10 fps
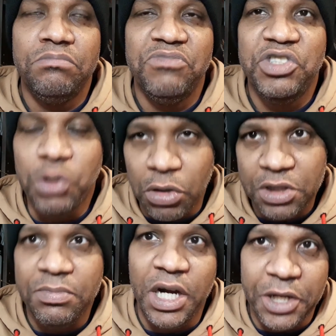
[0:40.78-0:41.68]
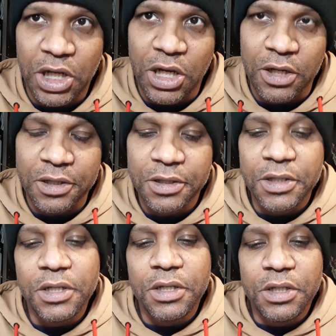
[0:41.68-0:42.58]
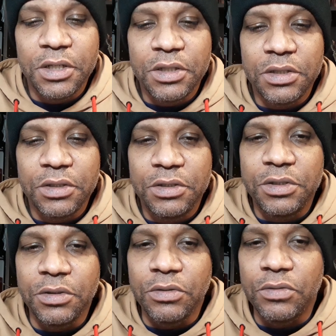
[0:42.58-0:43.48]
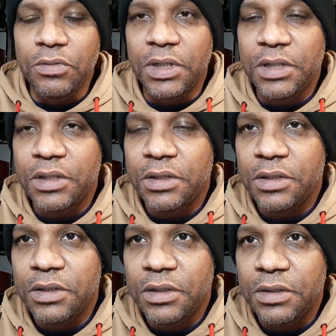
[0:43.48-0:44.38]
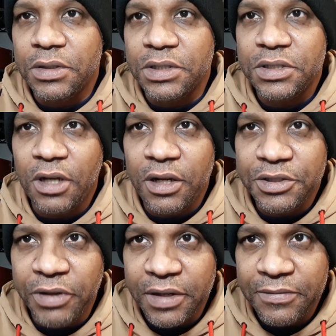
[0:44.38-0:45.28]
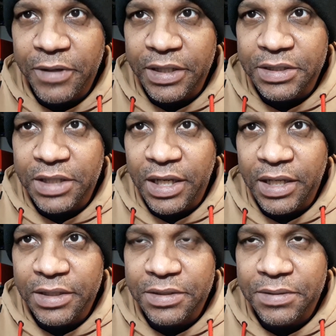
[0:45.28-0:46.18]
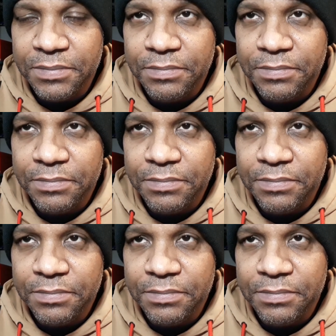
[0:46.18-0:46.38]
short monologue to the Star Trek franchise.